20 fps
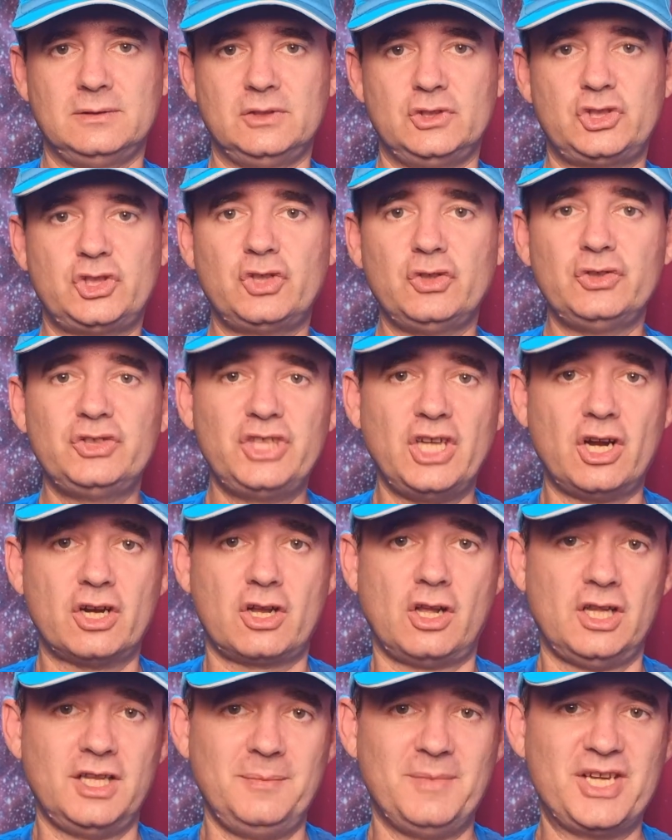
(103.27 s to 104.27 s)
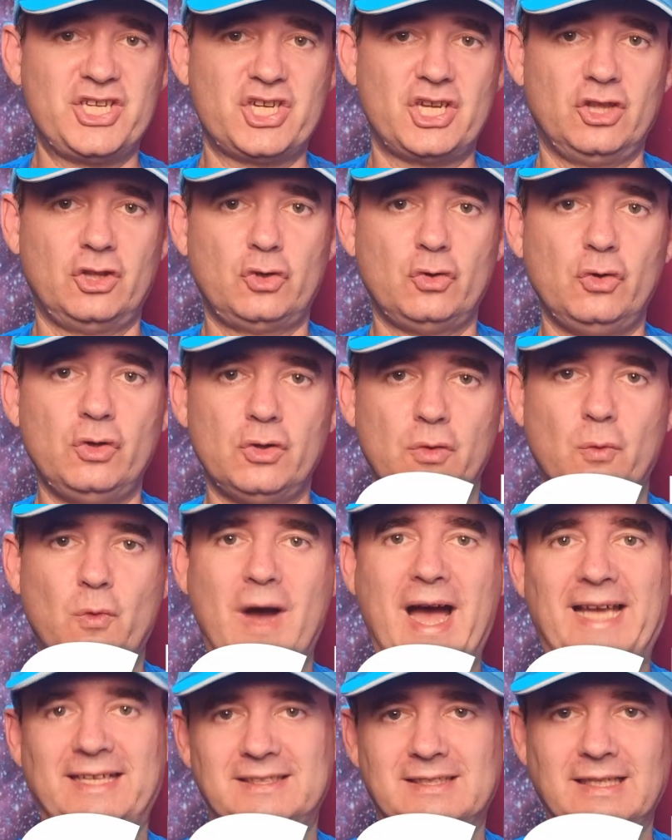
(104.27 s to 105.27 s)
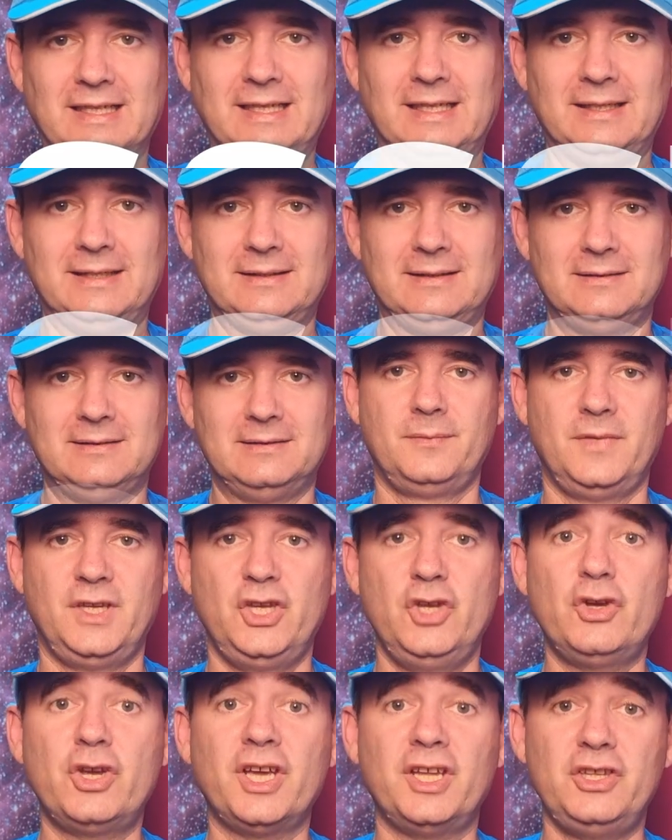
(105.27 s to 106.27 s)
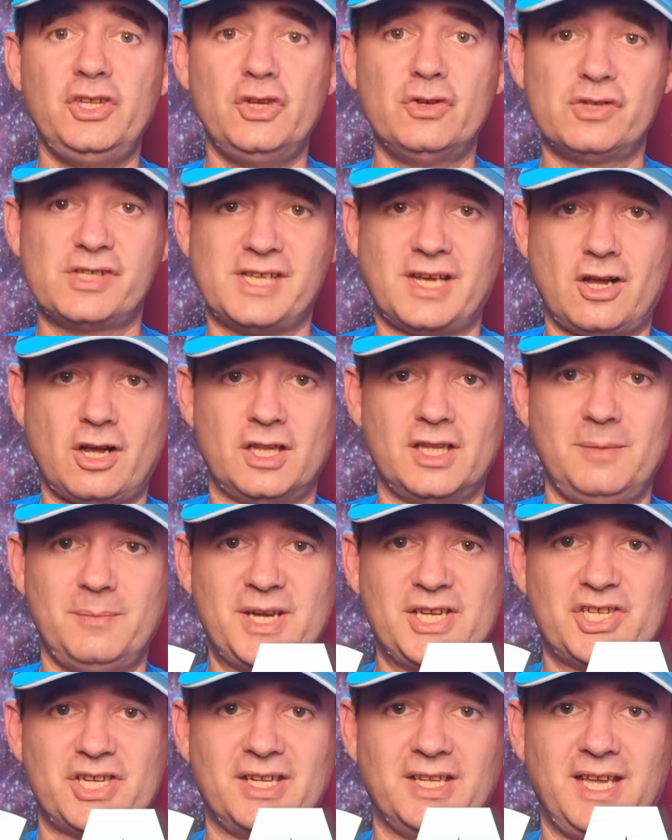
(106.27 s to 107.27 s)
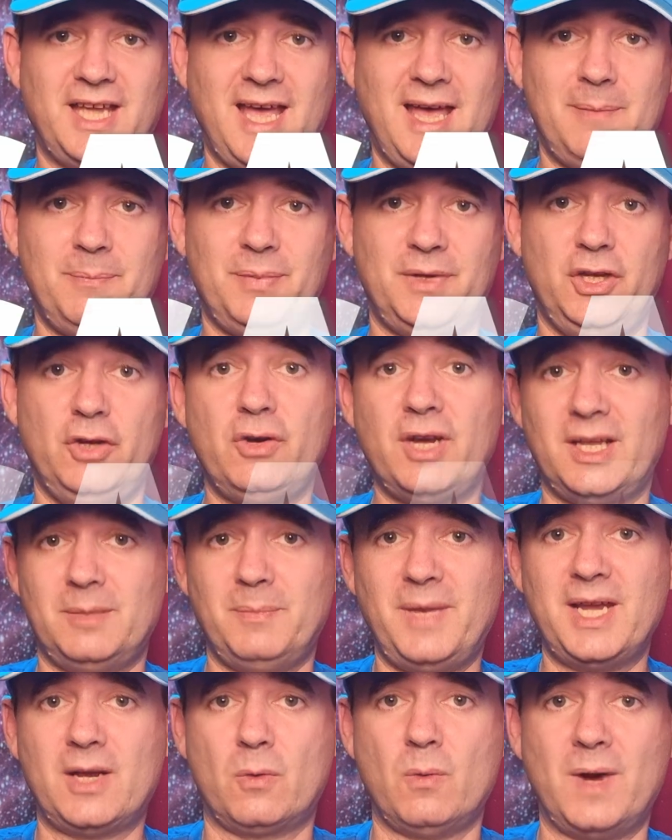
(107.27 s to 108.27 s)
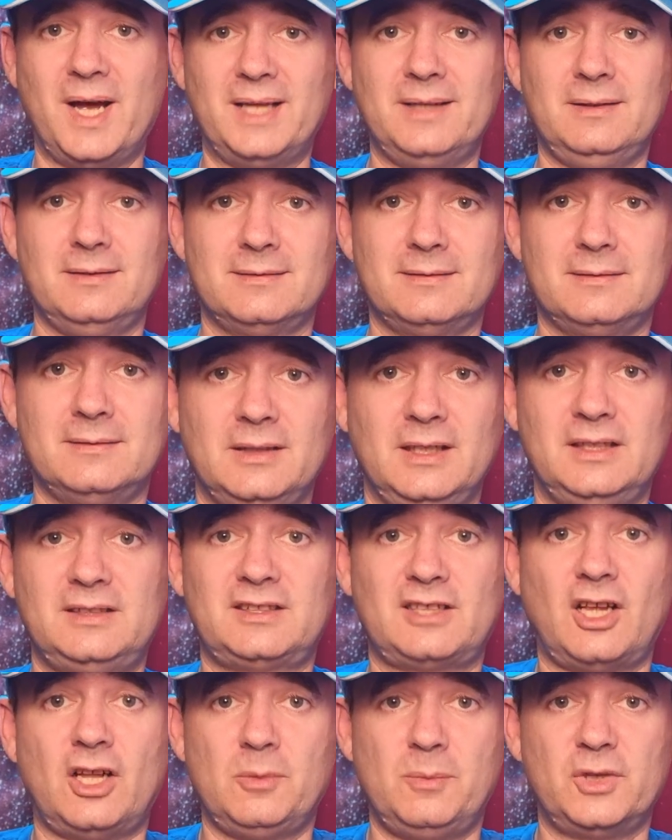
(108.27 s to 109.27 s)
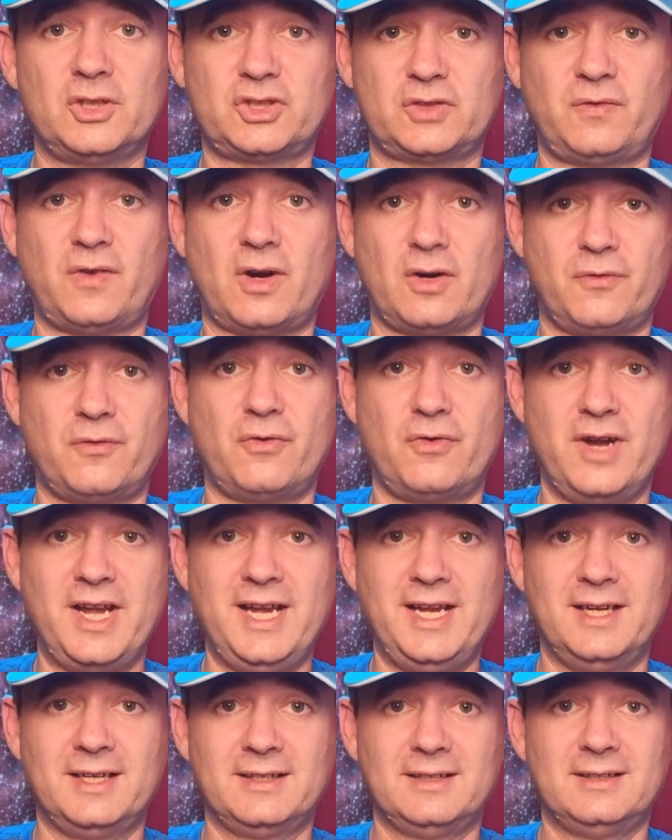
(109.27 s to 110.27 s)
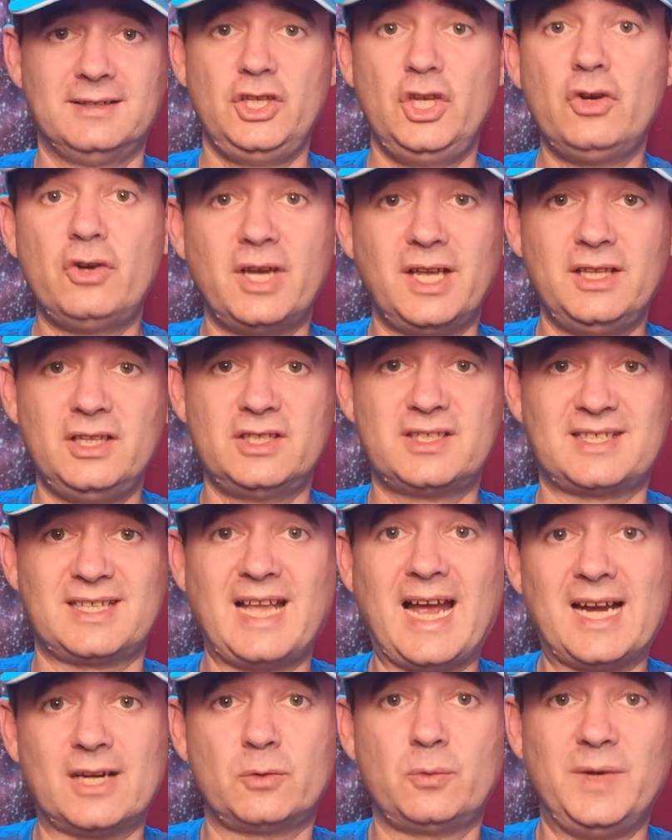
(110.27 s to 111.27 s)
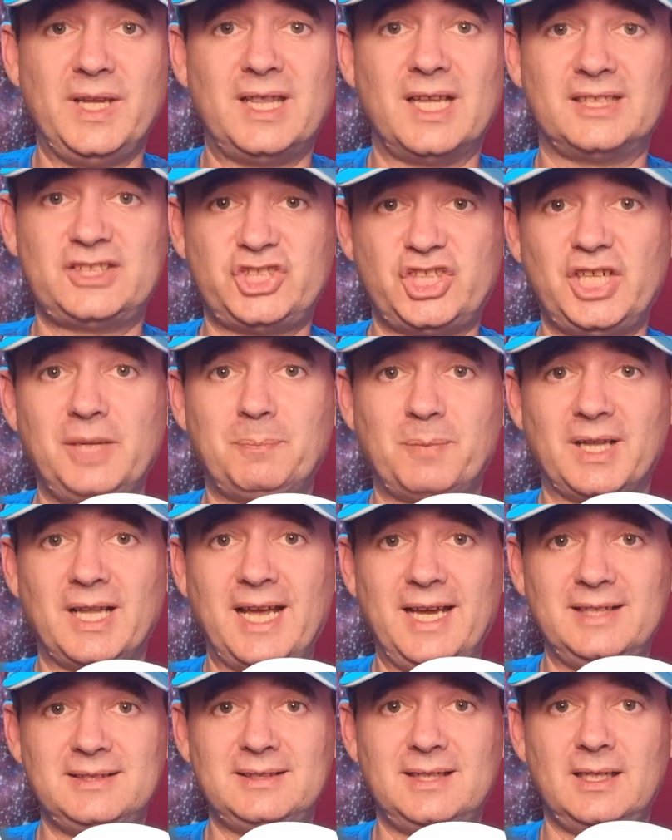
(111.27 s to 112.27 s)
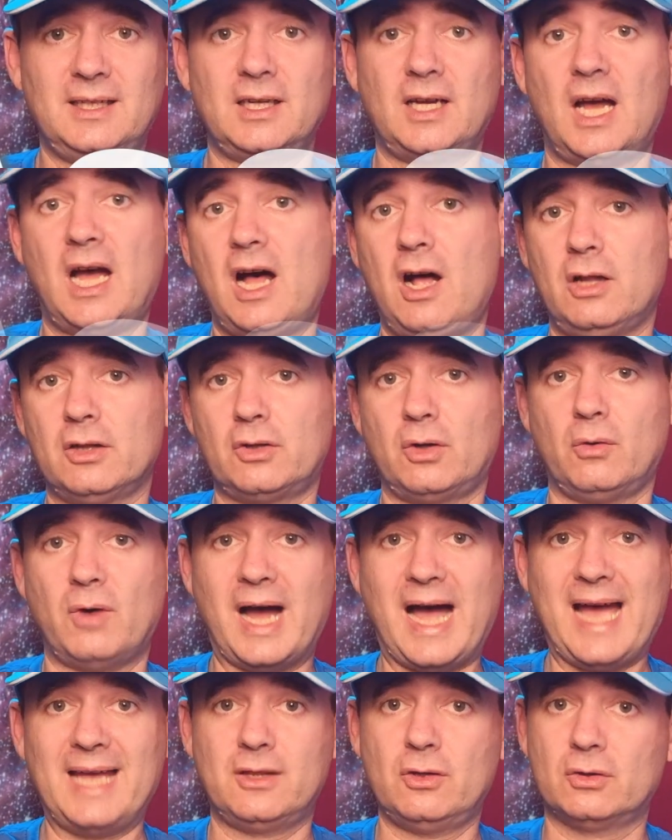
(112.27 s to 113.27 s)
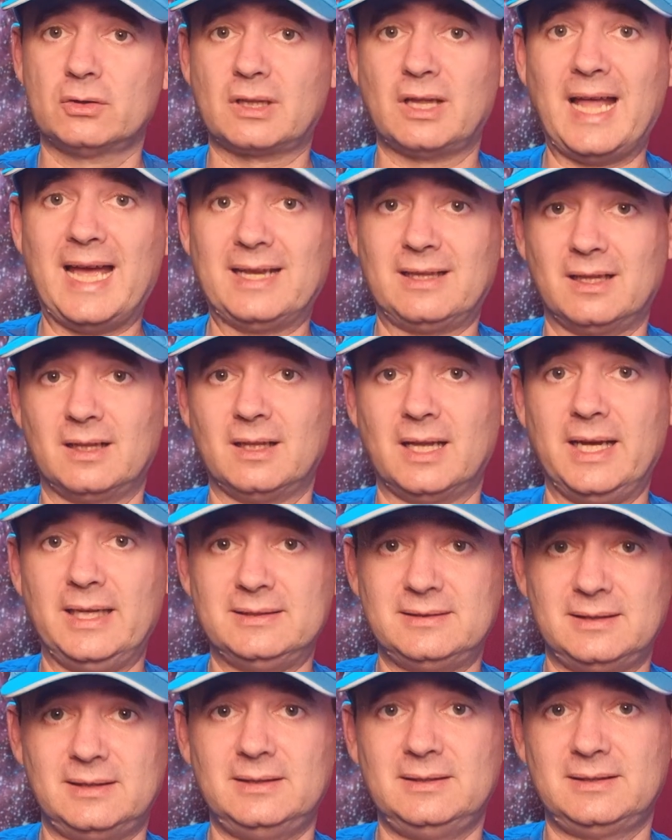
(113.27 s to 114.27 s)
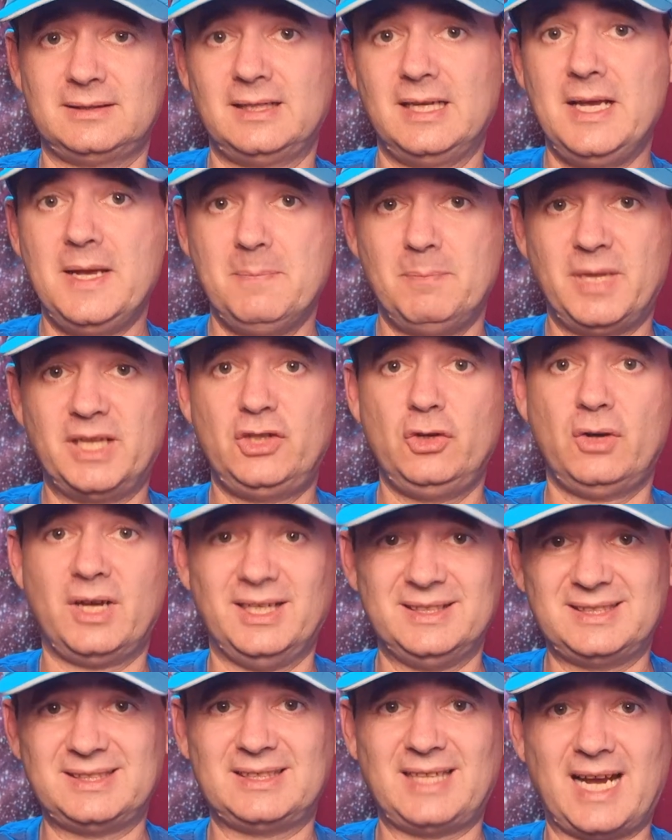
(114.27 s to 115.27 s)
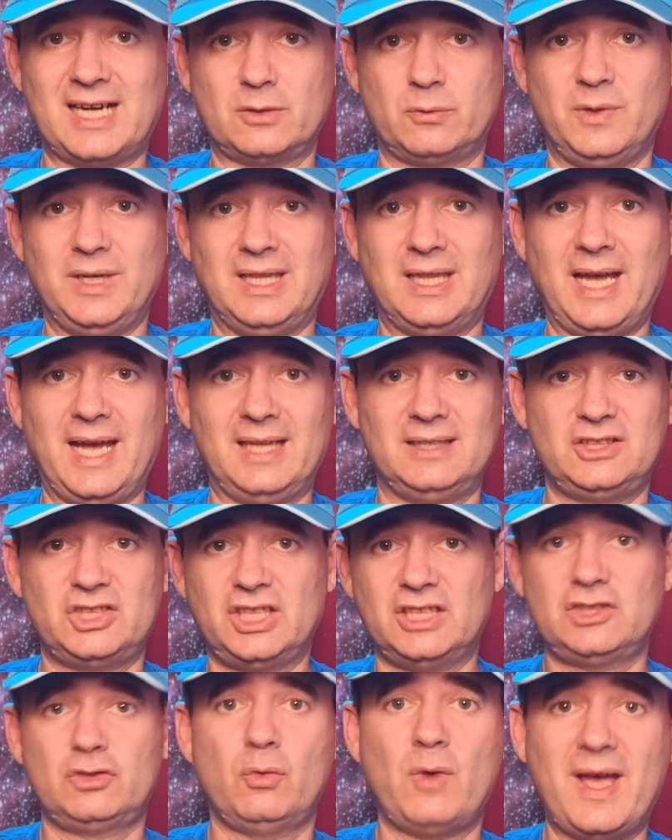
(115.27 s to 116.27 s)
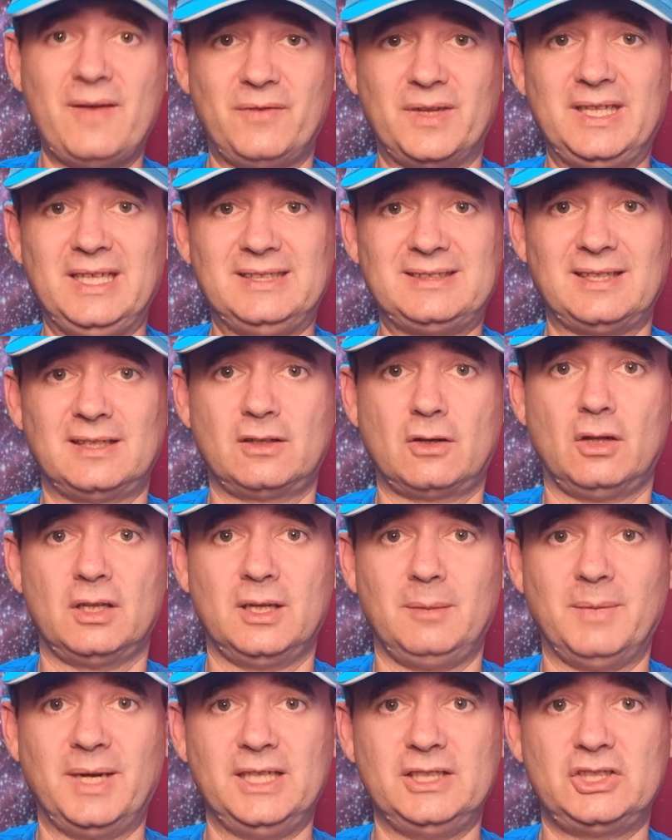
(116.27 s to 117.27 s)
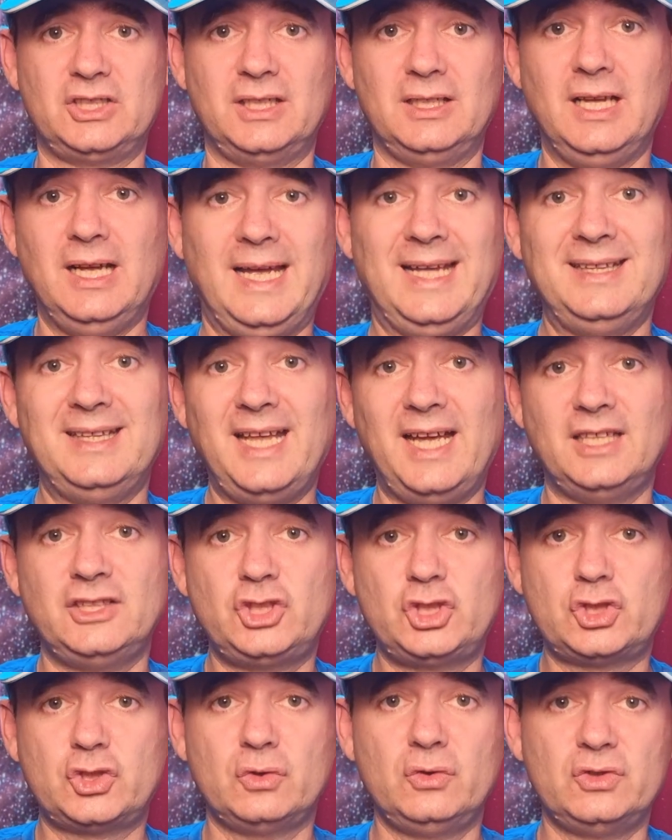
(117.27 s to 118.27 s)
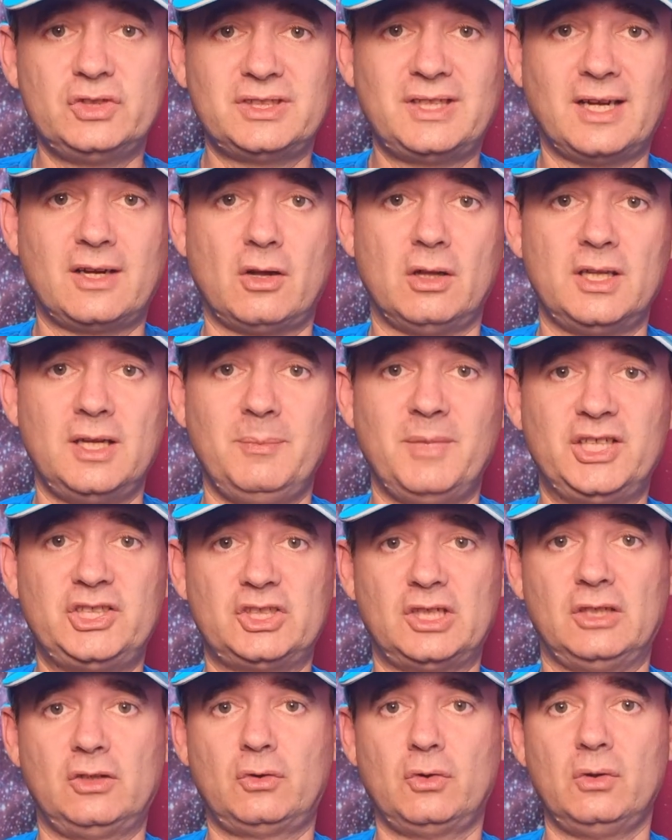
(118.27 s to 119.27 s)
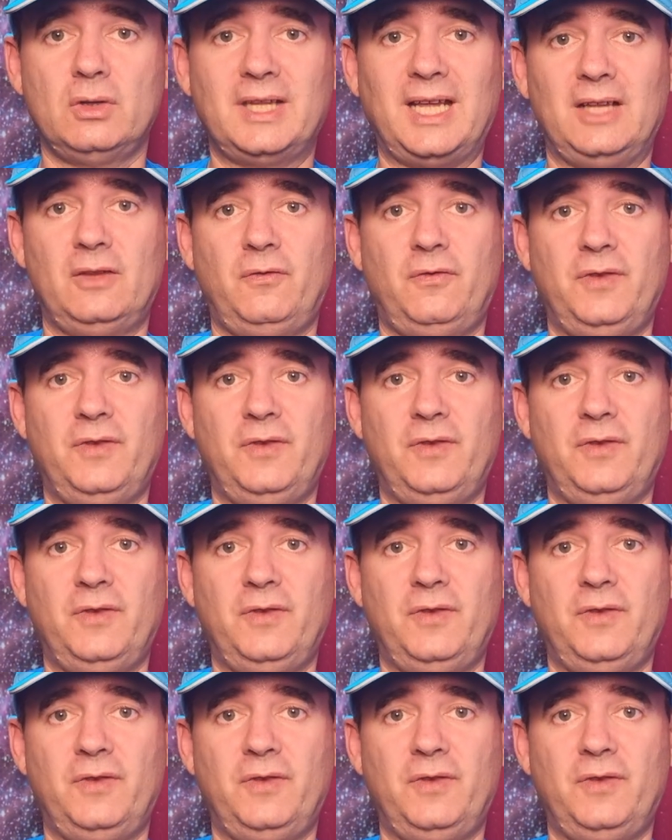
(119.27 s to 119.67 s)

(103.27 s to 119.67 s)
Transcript: Choose your collimation tool wisely. You can use a collimation cap, you can make one, it's almost for free. You can start with a cheap laser, although I don't like the lasers, but you can start with that just to have a decent collimation and then choose the collimation tool that